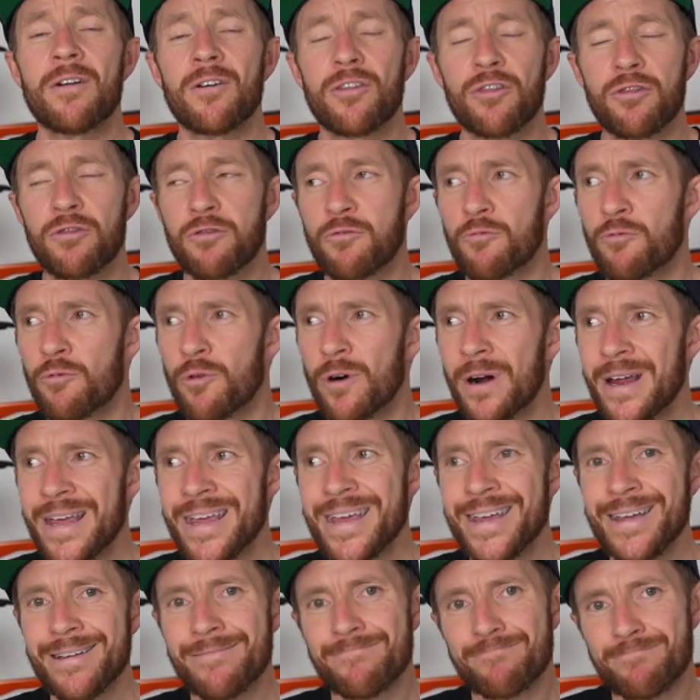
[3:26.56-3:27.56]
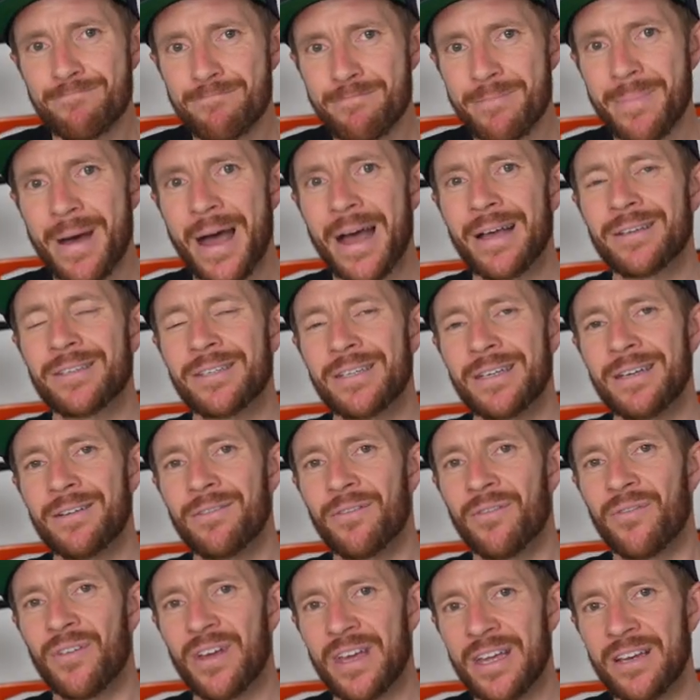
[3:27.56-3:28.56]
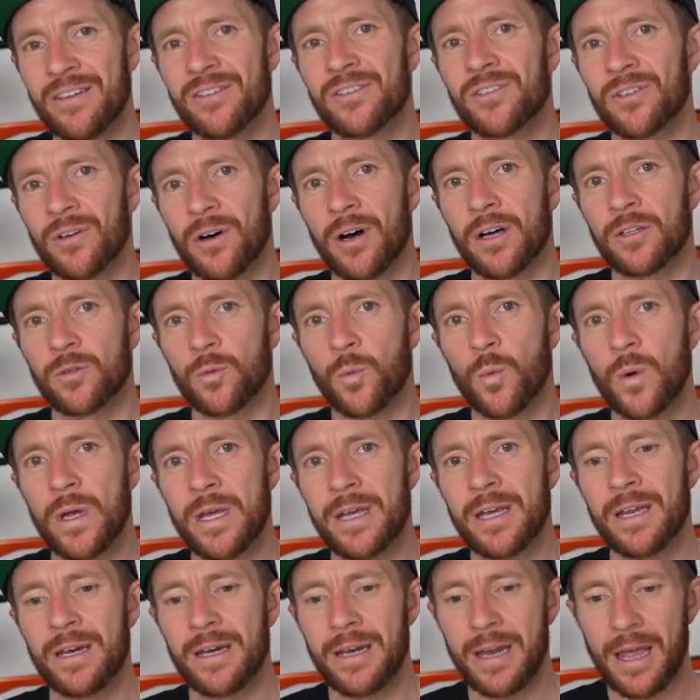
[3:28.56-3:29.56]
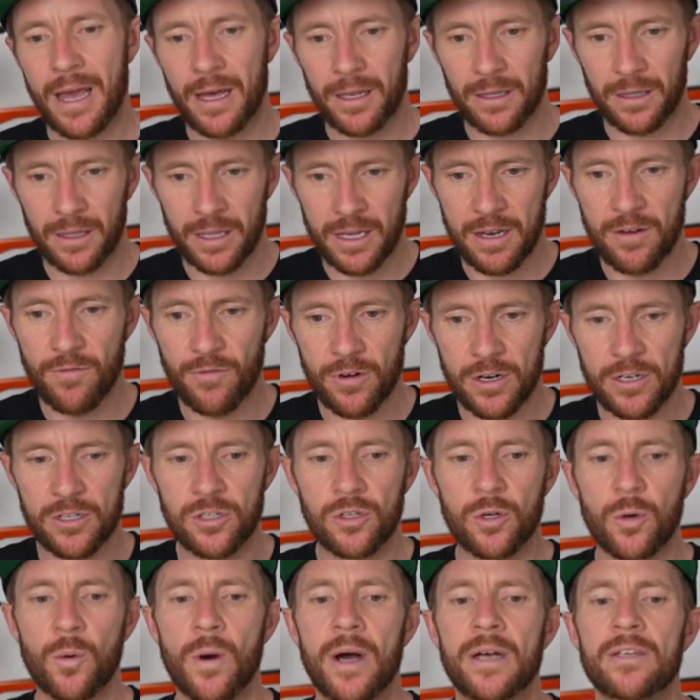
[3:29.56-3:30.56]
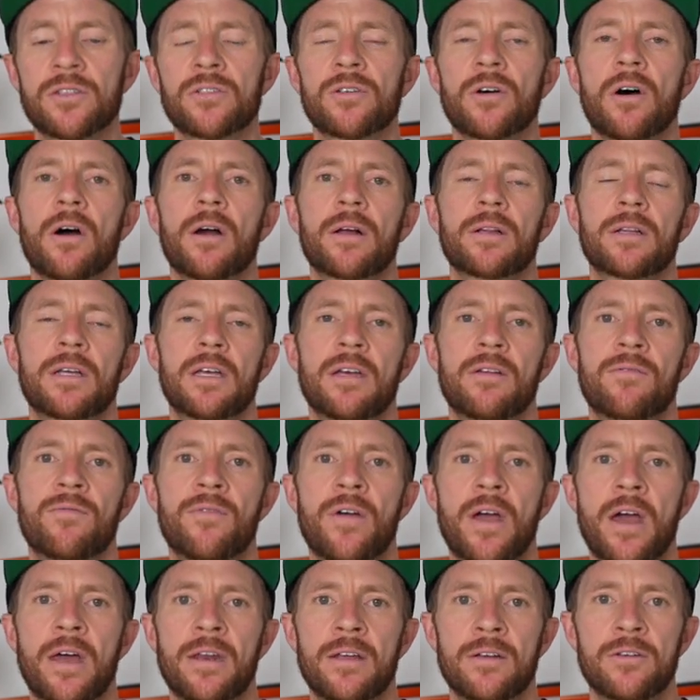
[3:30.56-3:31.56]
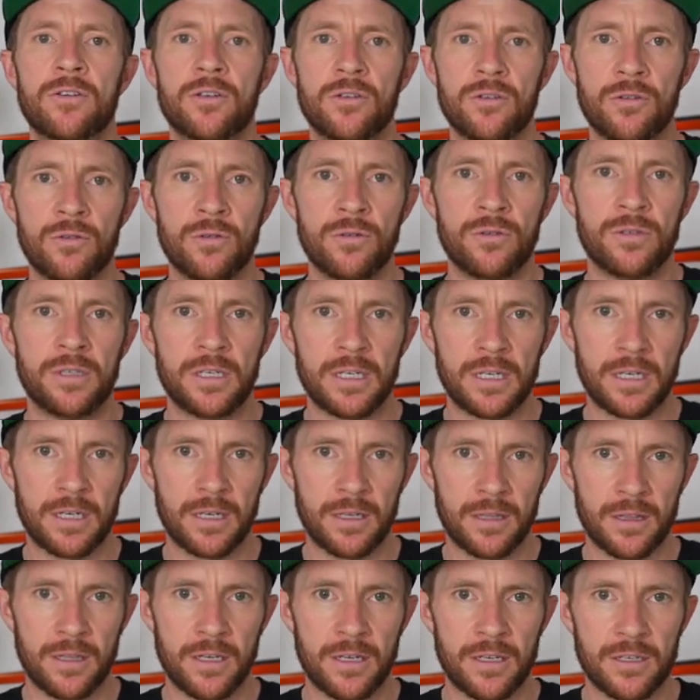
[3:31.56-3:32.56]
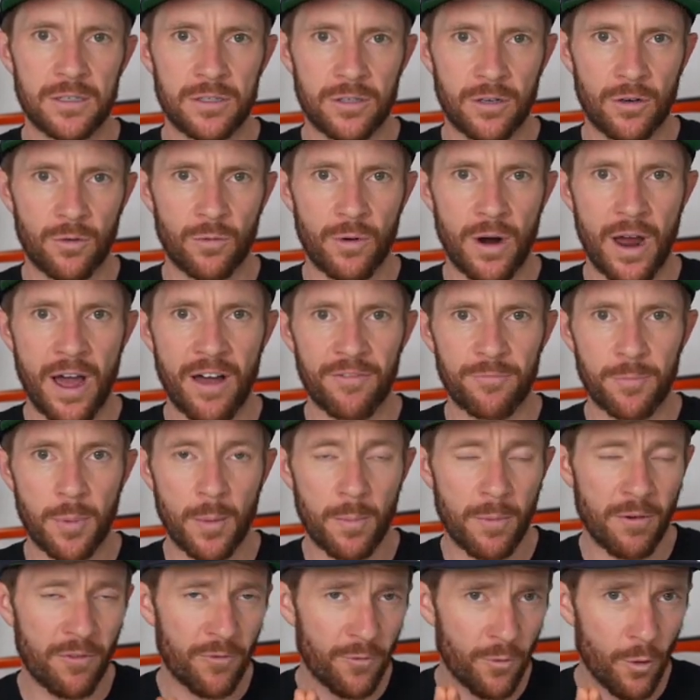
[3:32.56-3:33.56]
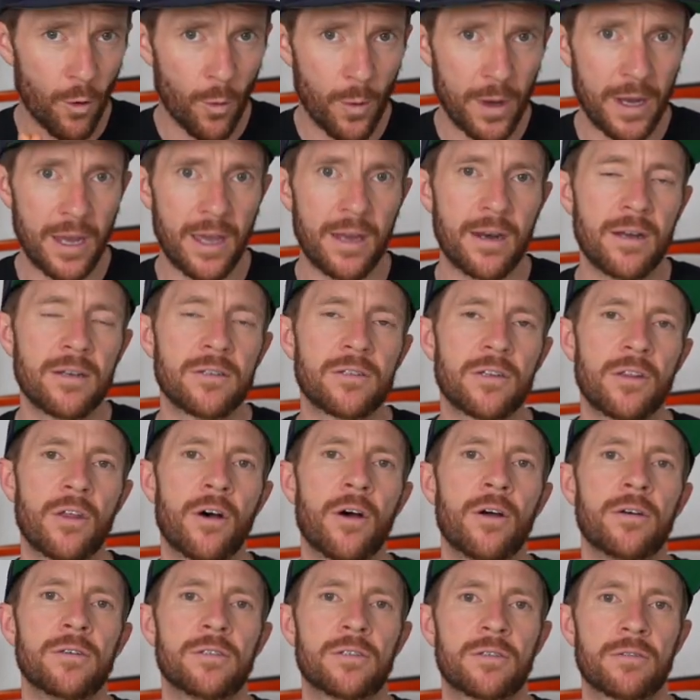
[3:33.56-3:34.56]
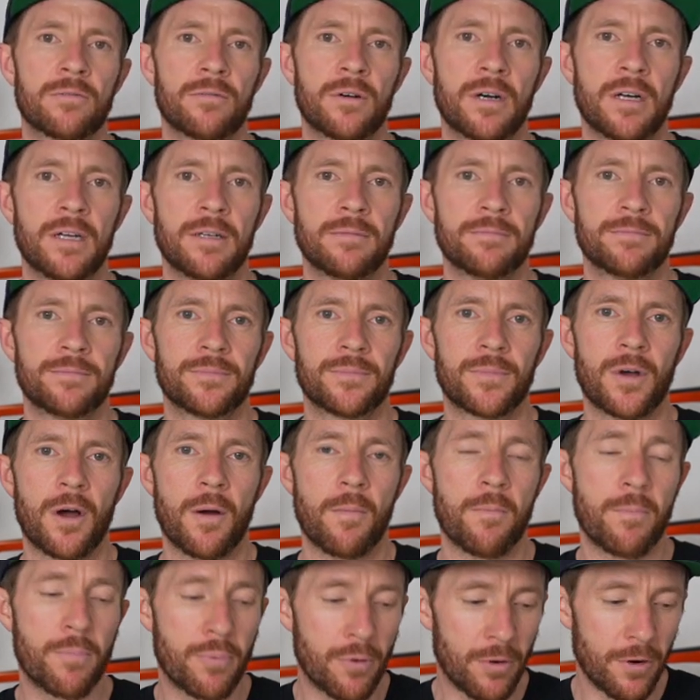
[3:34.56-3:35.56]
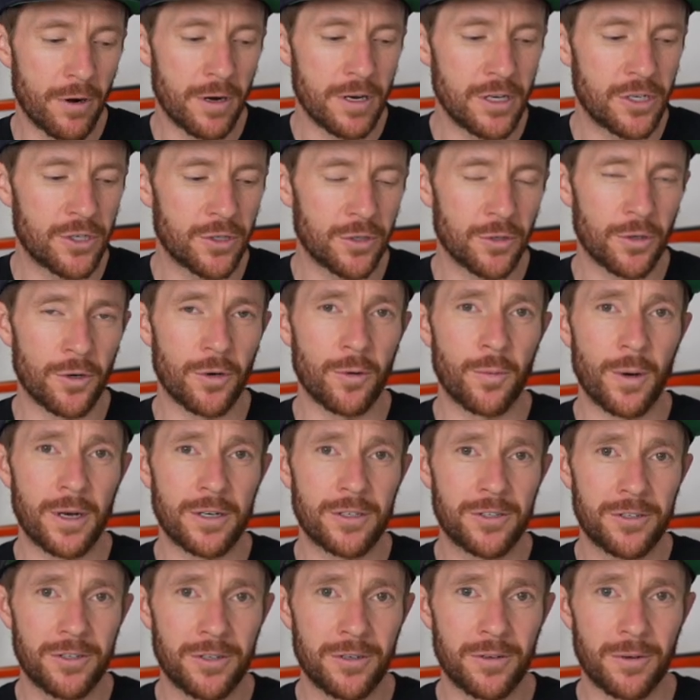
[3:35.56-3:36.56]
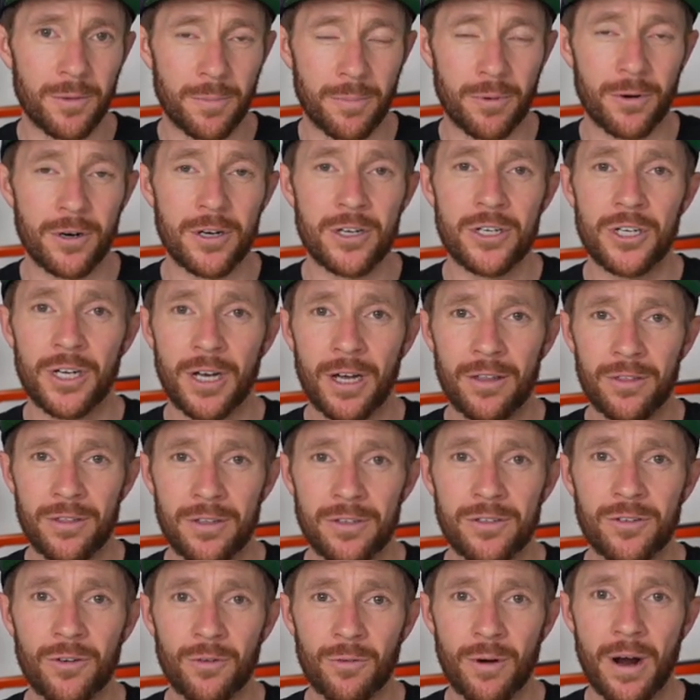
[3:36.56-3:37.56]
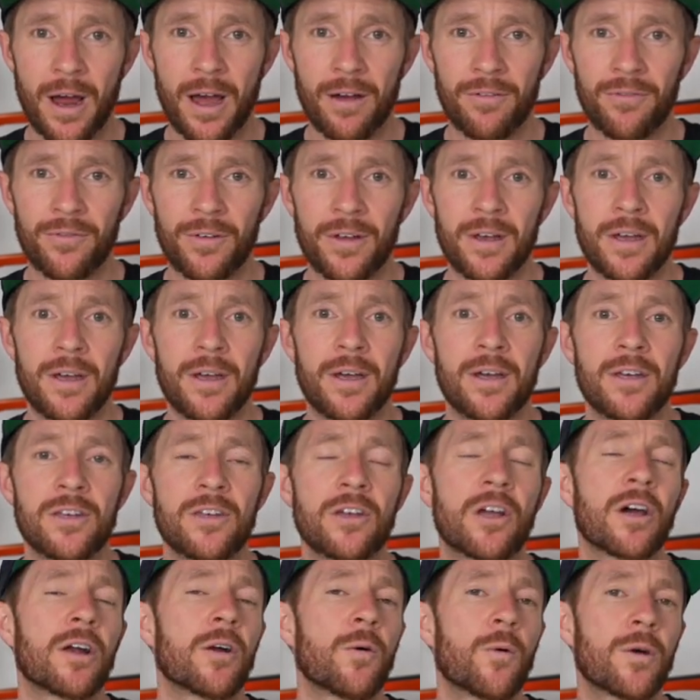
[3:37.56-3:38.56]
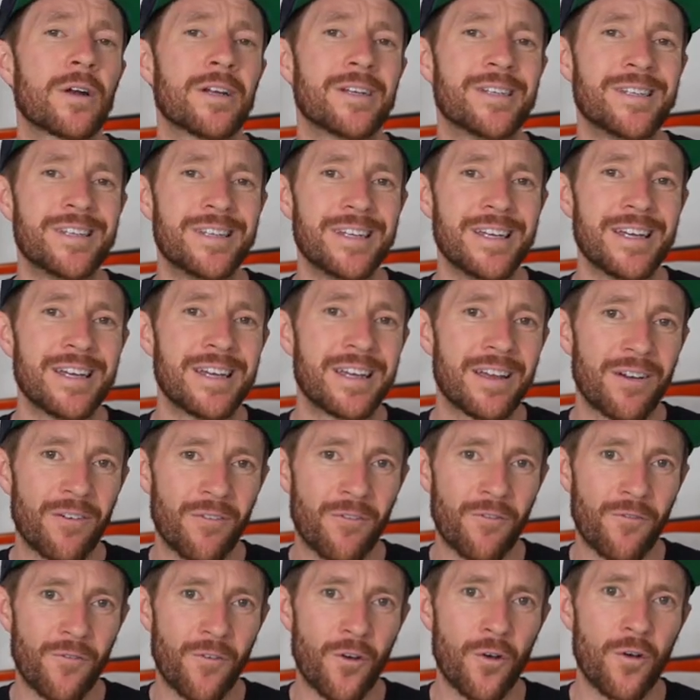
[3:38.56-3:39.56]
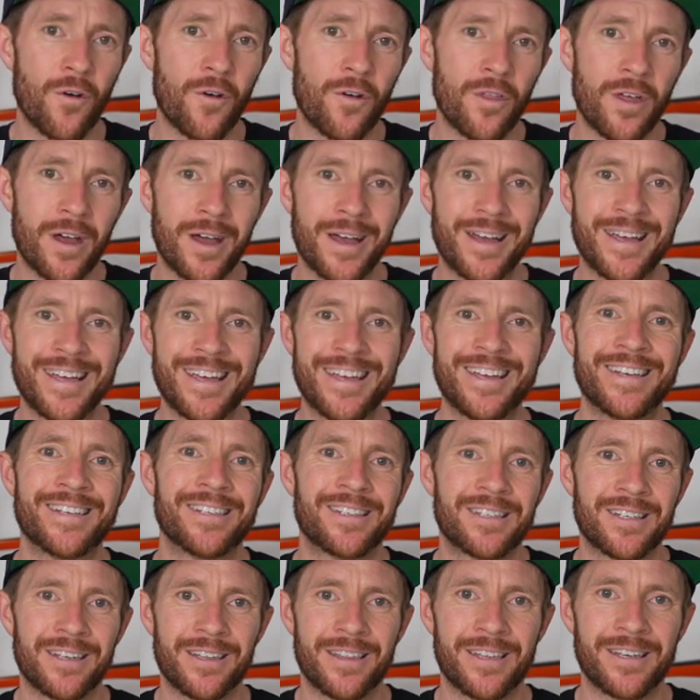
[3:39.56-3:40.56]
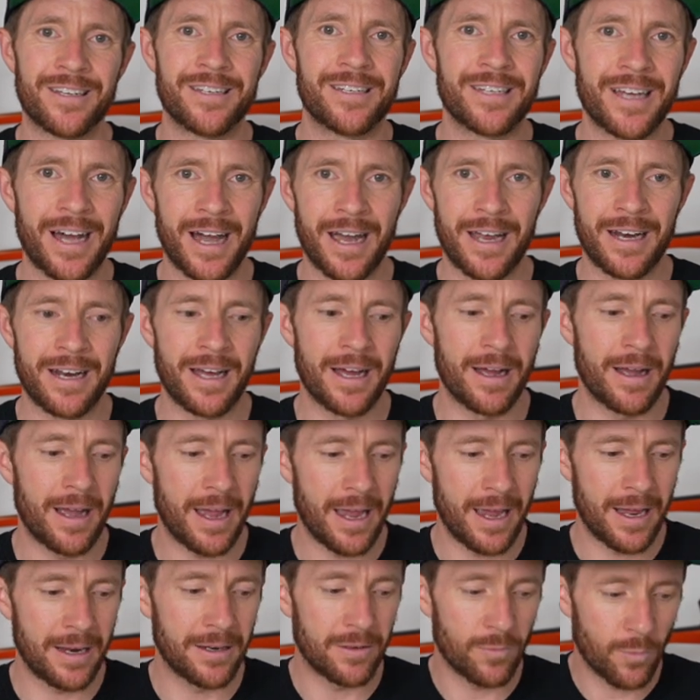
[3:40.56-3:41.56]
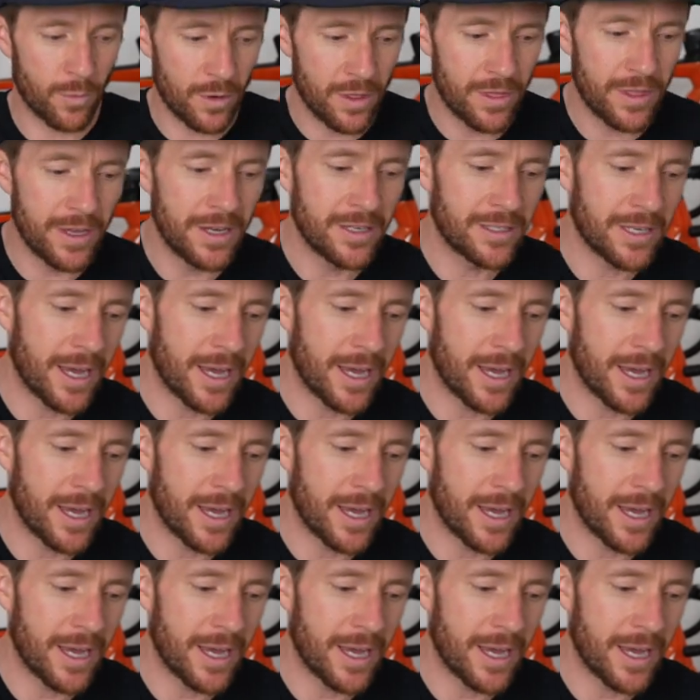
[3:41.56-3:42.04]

are three massive insights we can now leverage to our cycling advantage using this graph. But before we get into those three, I'm pretty sure once you appreciate this graph, you're gonna wanna dig further into the data. And with these